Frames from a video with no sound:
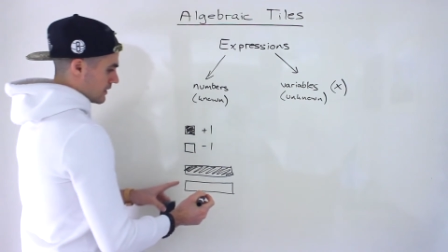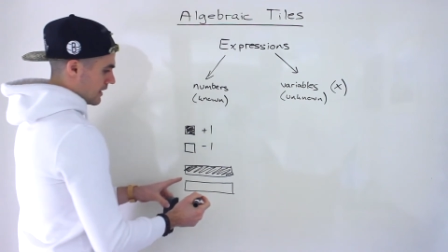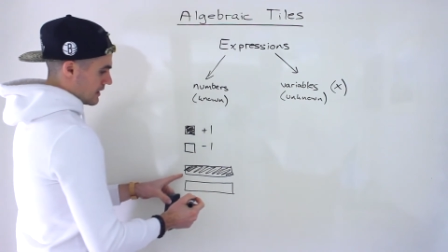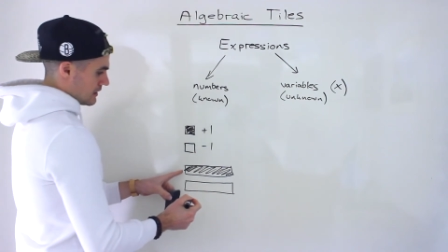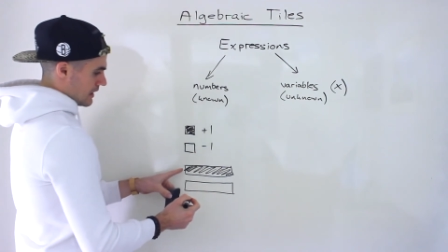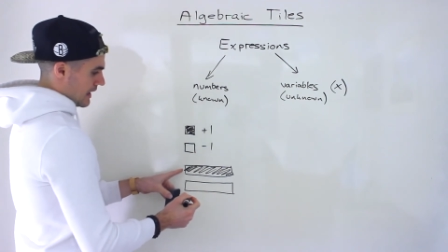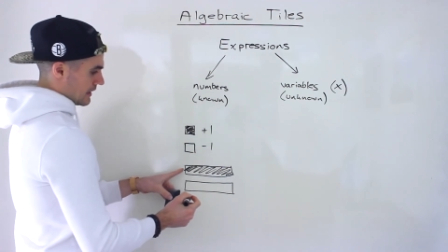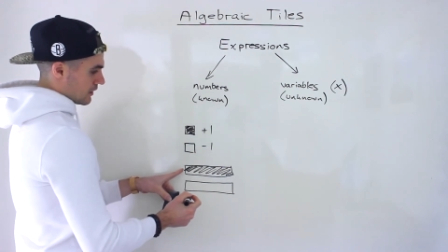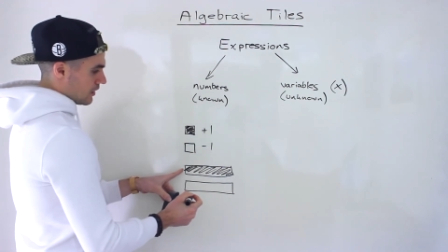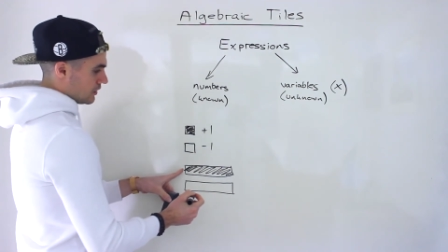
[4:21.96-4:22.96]
Okay,
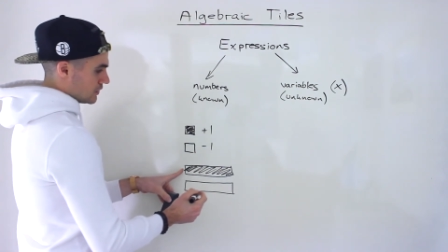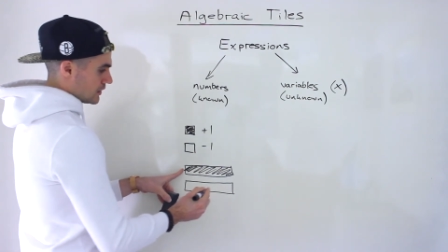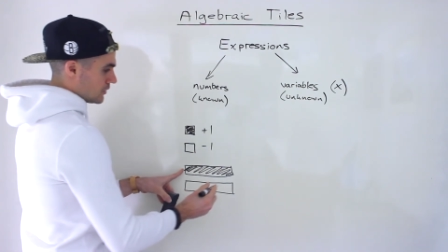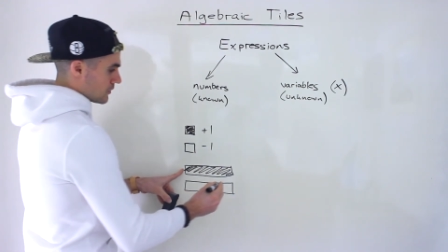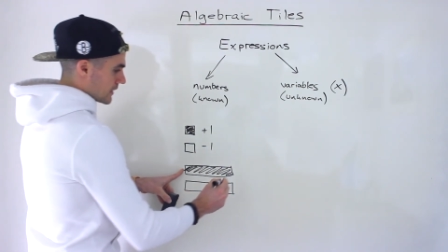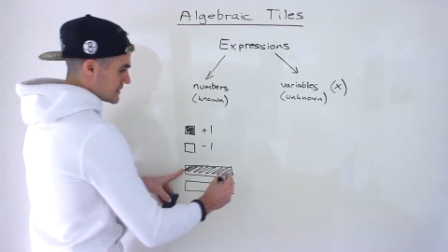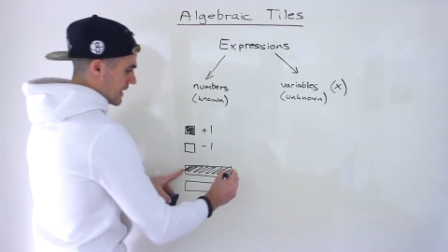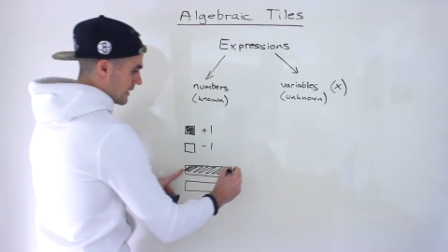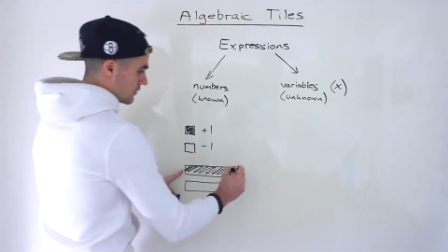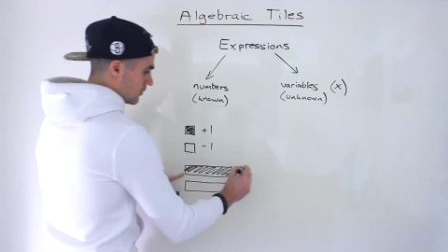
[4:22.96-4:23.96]
and a colored in
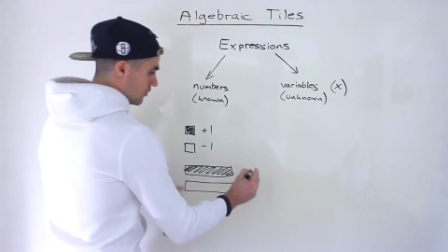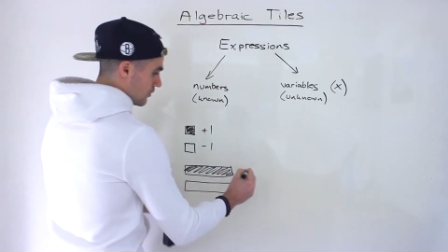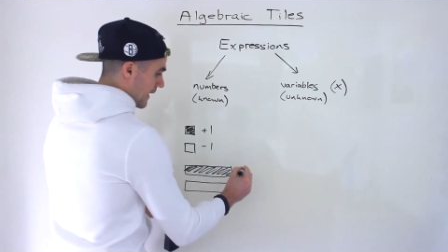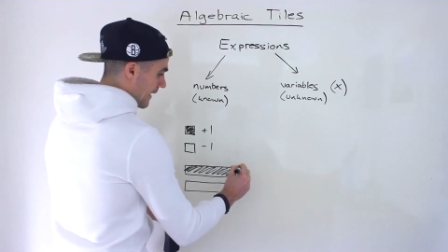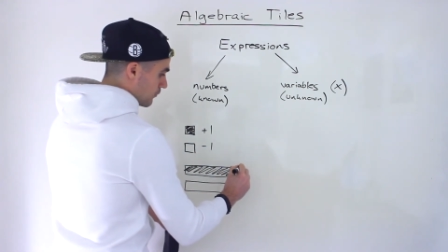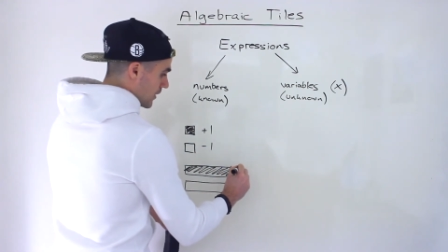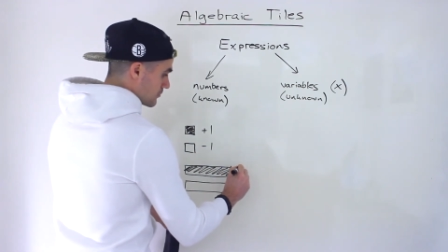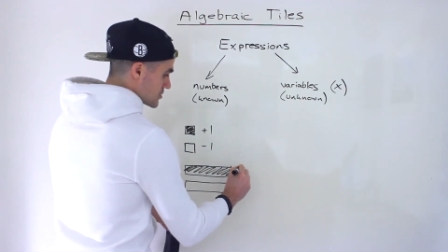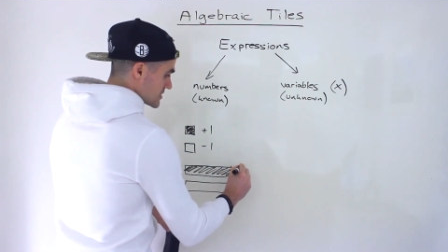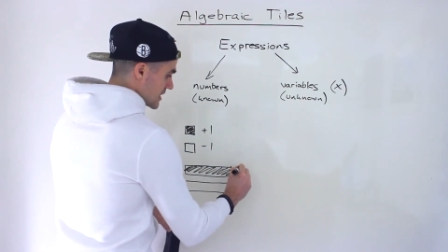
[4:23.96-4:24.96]
rectangle, that
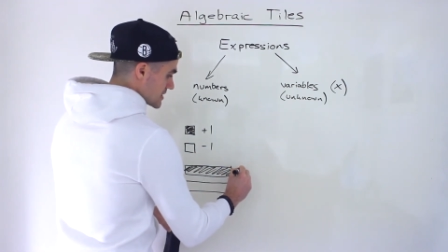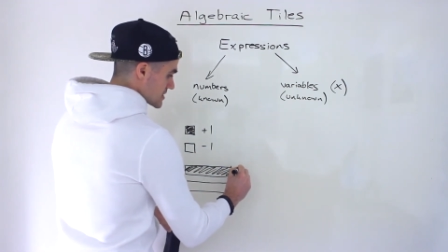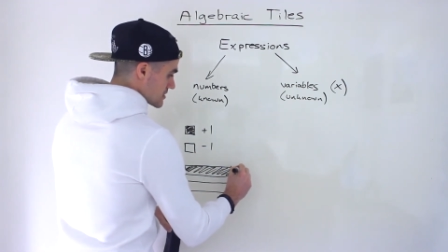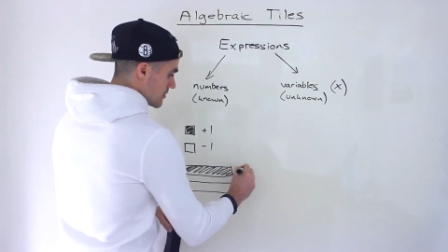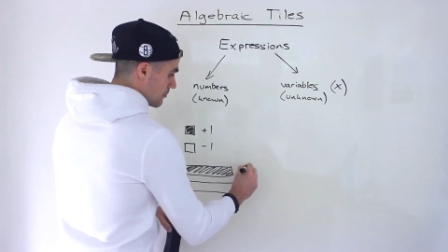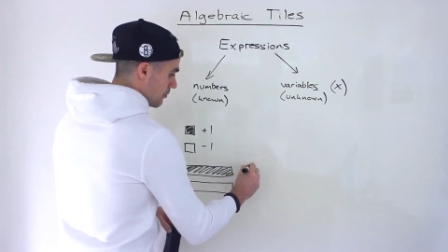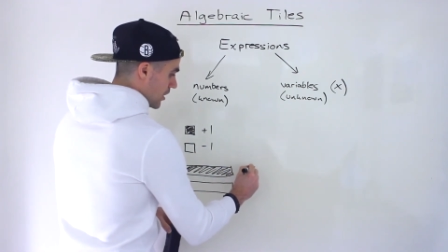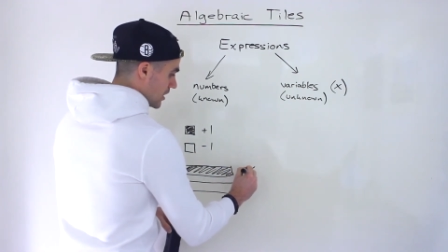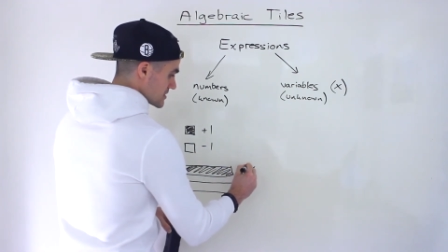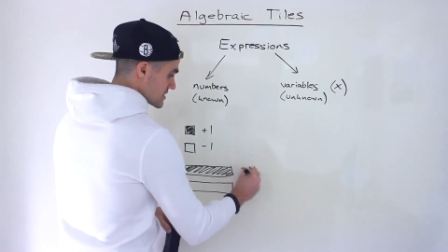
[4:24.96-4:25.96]
represents
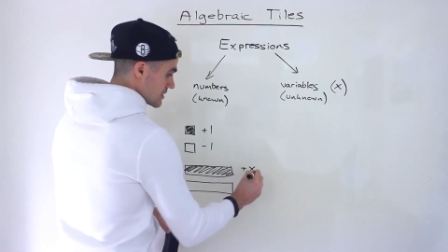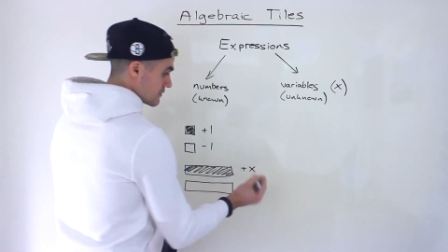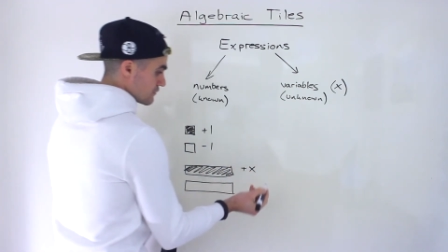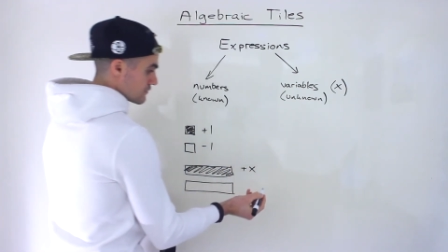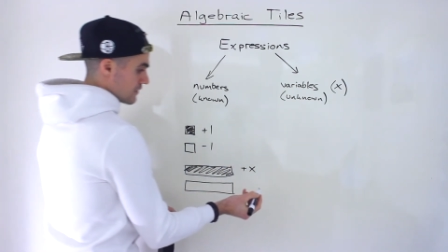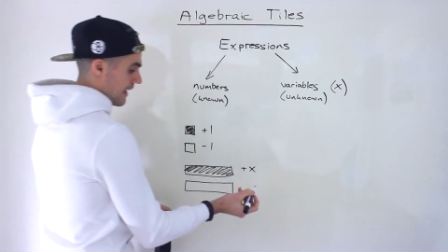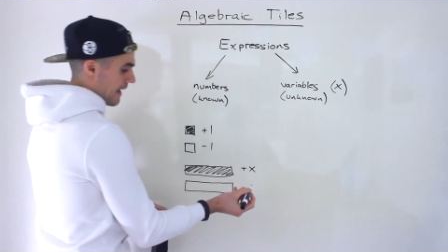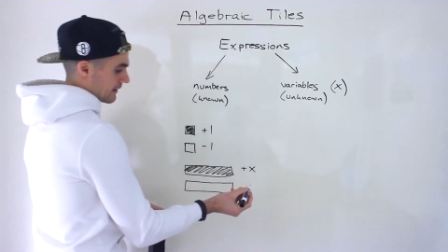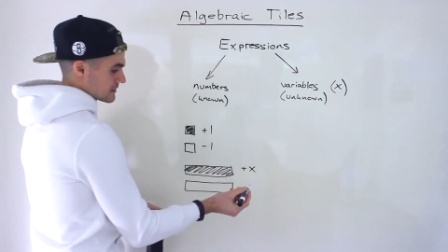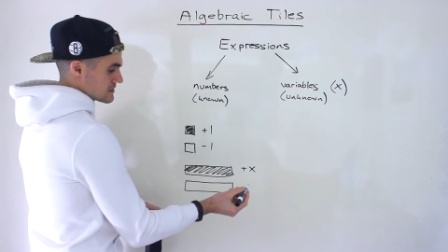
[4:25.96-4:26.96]
positive
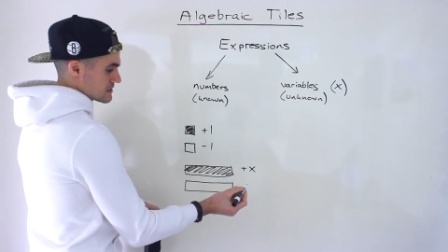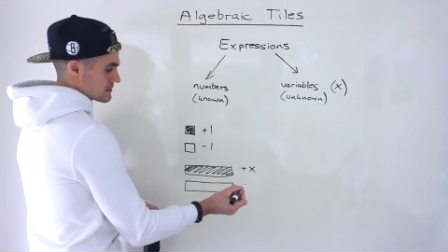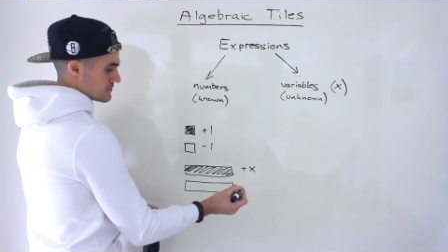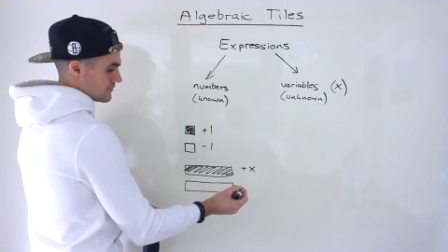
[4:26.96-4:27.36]
x.